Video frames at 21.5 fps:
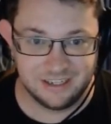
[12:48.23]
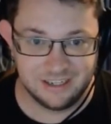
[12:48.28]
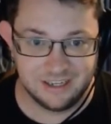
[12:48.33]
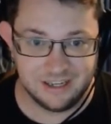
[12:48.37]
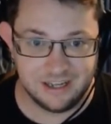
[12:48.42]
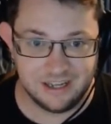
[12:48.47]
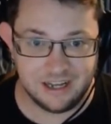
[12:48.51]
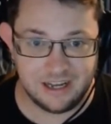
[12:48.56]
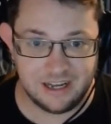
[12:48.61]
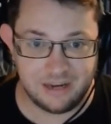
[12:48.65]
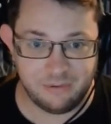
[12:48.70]

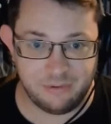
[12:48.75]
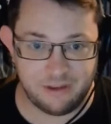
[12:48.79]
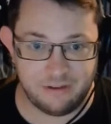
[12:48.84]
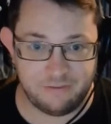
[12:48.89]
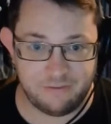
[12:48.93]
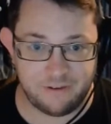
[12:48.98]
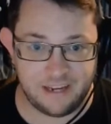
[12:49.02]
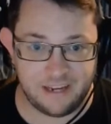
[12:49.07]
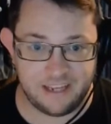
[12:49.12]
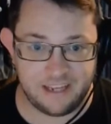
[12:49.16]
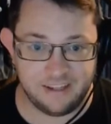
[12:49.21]
Well, I
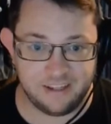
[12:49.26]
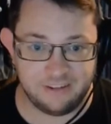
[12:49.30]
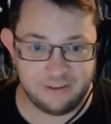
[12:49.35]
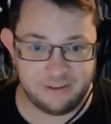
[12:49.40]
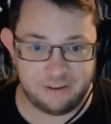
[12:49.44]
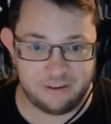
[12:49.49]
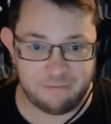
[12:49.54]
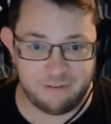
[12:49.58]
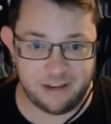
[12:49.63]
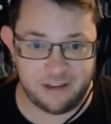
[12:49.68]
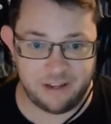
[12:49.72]
found
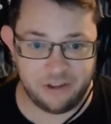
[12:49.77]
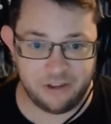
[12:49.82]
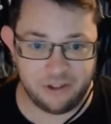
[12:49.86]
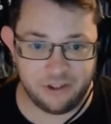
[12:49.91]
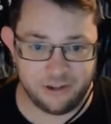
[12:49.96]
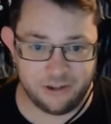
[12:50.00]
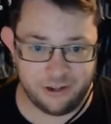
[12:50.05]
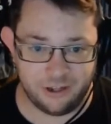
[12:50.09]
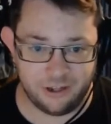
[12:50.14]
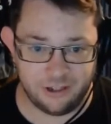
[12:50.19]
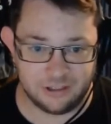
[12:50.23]
the
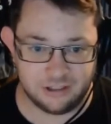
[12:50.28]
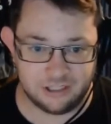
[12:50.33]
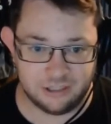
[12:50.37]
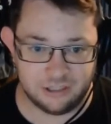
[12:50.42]
girl. She was